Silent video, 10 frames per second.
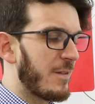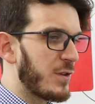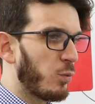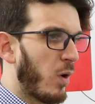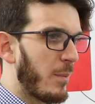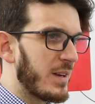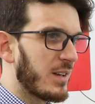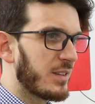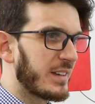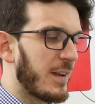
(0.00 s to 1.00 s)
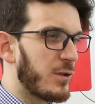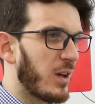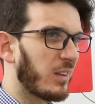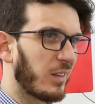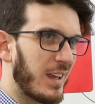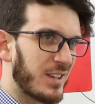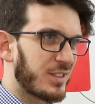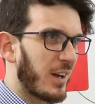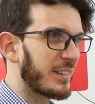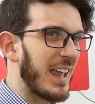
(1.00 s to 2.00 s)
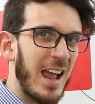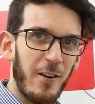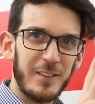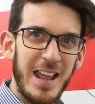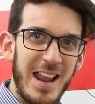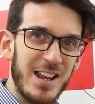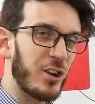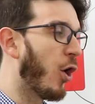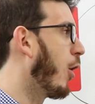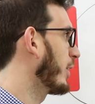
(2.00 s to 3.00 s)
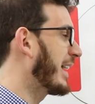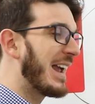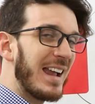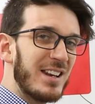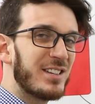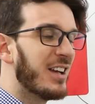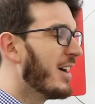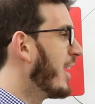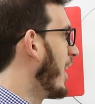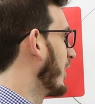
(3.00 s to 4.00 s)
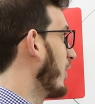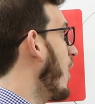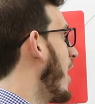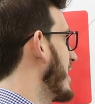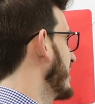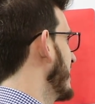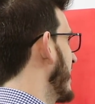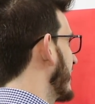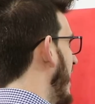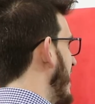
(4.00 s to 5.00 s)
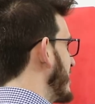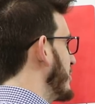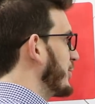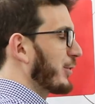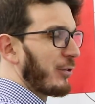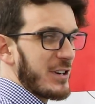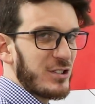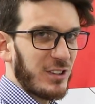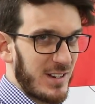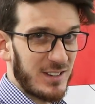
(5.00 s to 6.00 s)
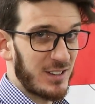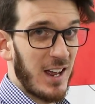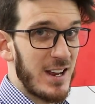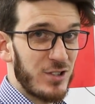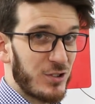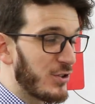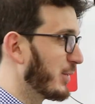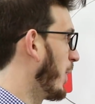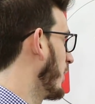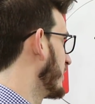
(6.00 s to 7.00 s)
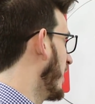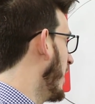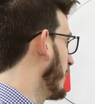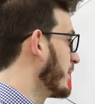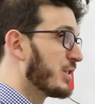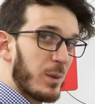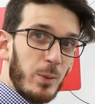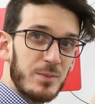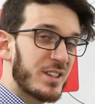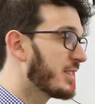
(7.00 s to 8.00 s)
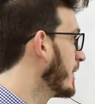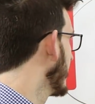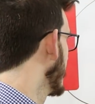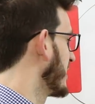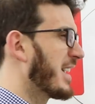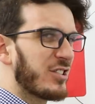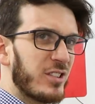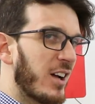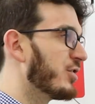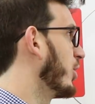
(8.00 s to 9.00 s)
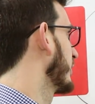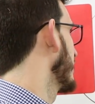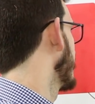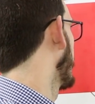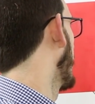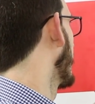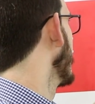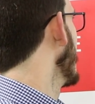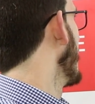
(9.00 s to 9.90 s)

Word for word: if you want me to give you a list of canned, canned lines that a guy uses for each of these because I used to use them all the time. It's actually not a joke, this is wrong.